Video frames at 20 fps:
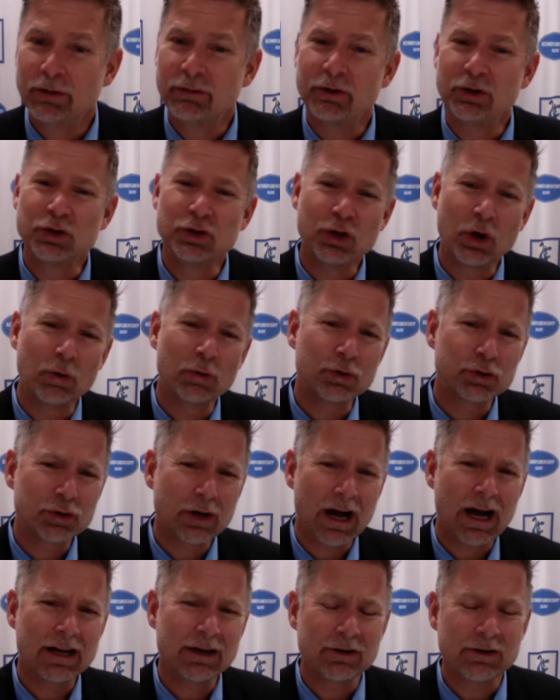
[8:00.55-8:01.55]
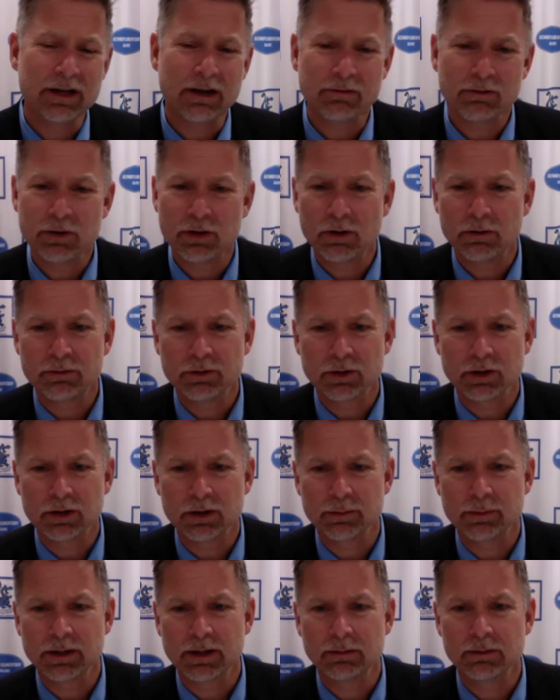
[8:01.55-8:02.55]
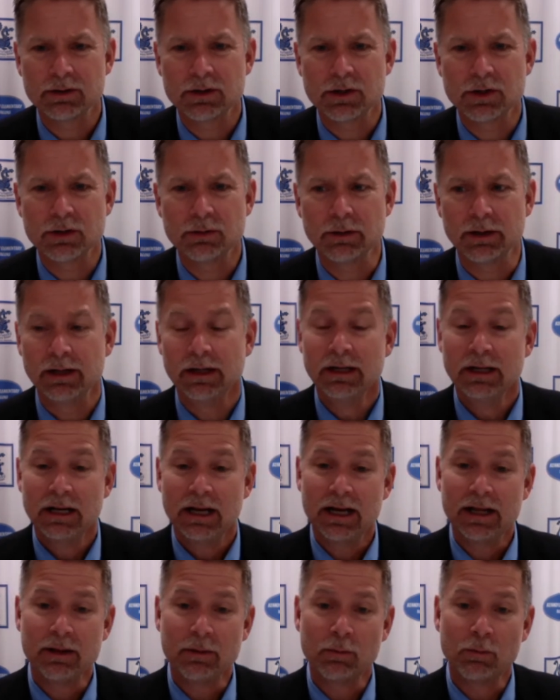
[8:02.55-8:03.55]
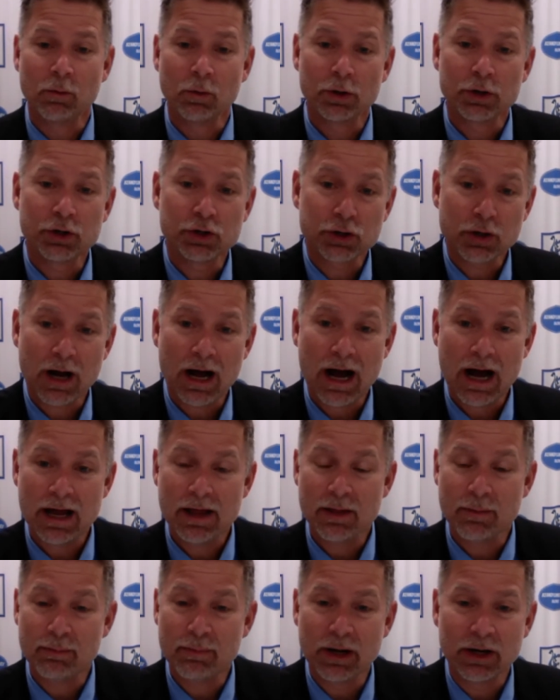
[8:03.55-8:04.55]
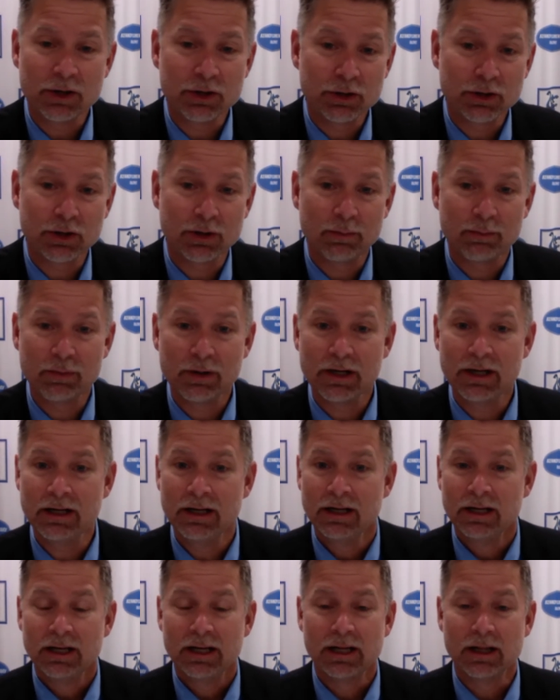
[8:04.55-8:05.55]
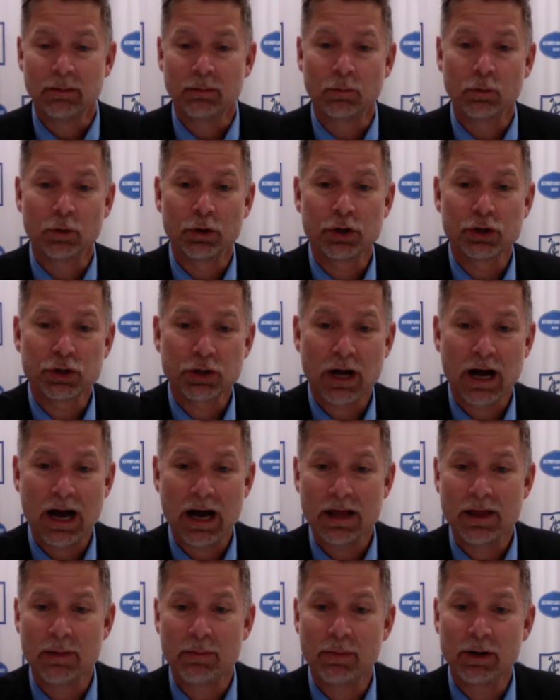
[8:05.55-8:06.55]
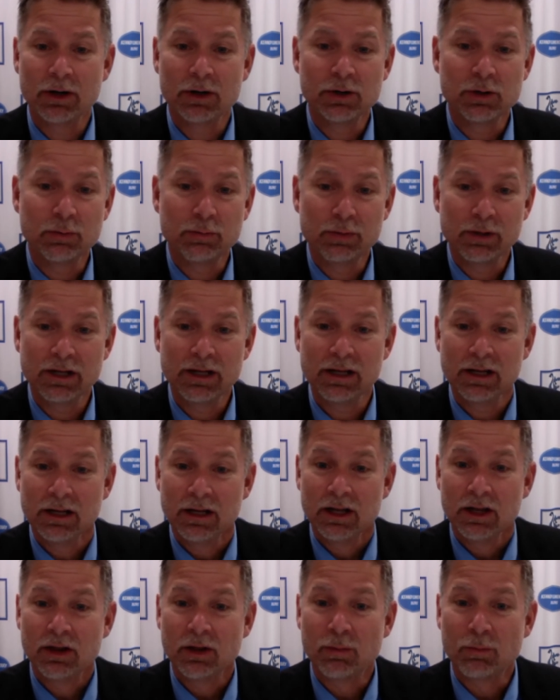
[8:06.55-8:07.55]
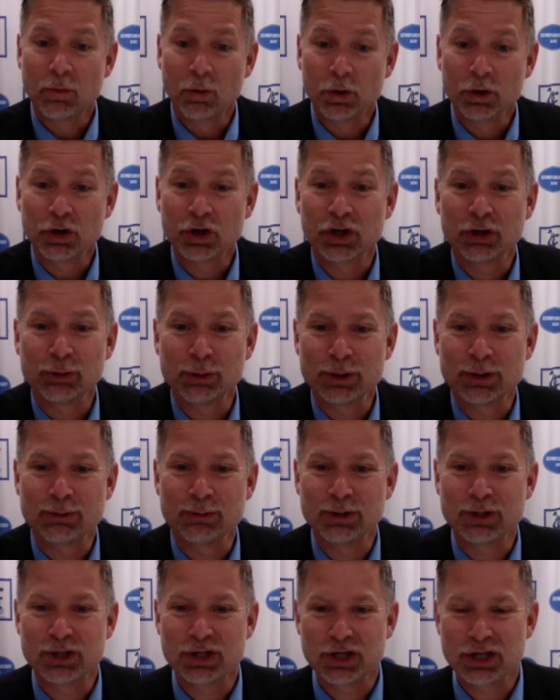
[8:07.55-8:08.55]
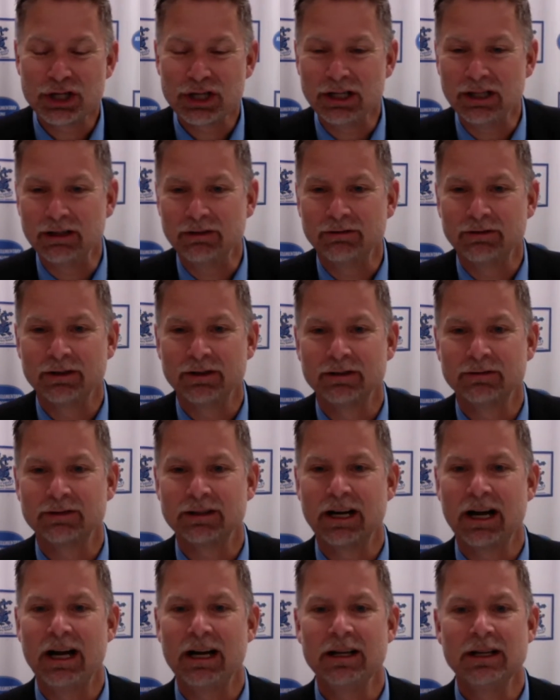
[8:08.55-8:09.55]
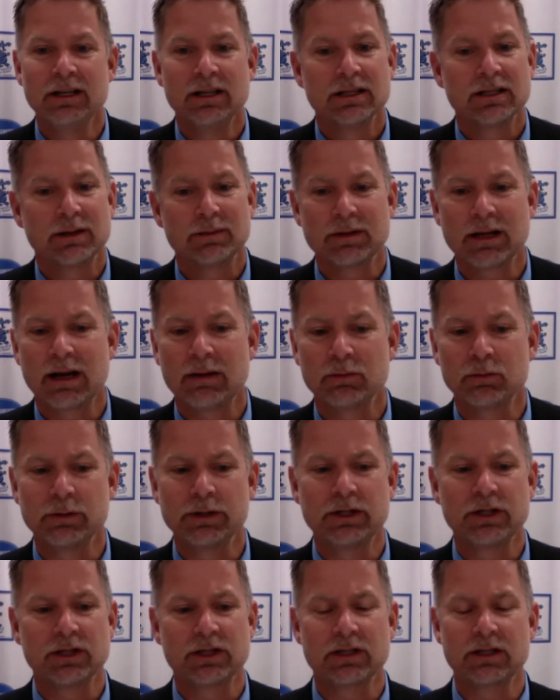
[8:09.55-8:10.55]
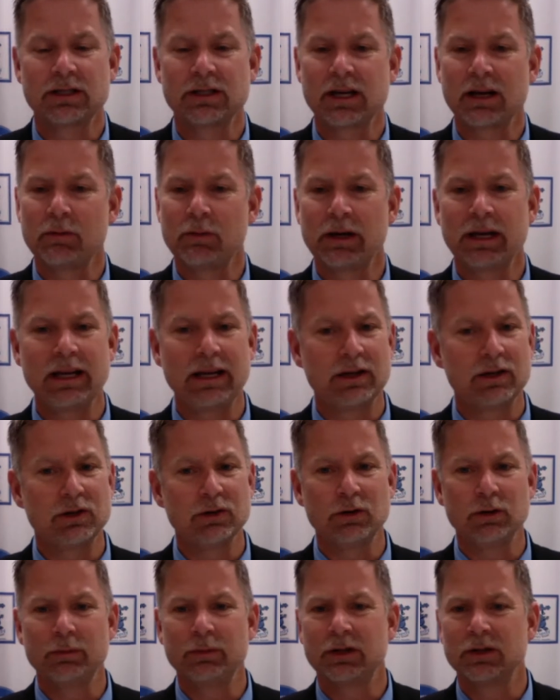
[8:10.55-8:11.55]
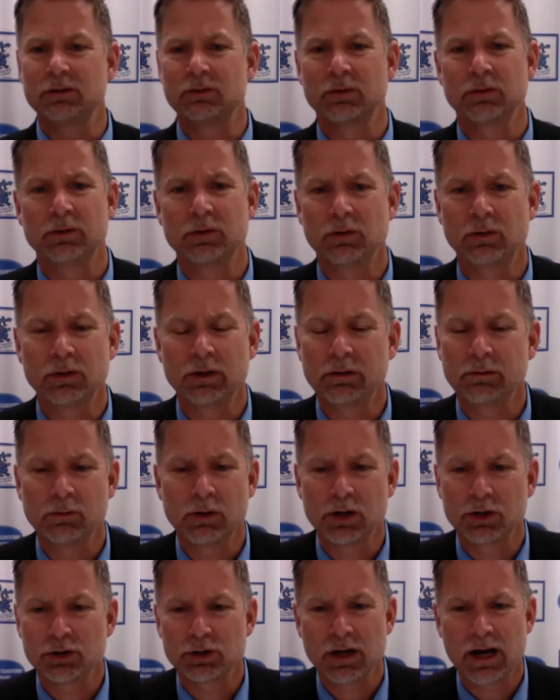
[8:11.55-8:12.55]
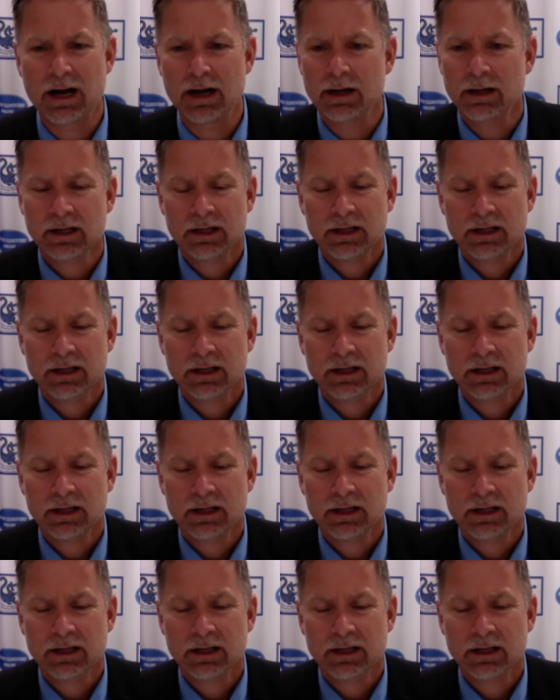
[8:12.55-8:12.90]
if you don't try, you never know if you're going to be able to do it. And the more you try, the better you're going to be. And the more you try and the better you be, the more you're going to achieve. Okay? Sometimes we just say we can't do it because we don't even want to try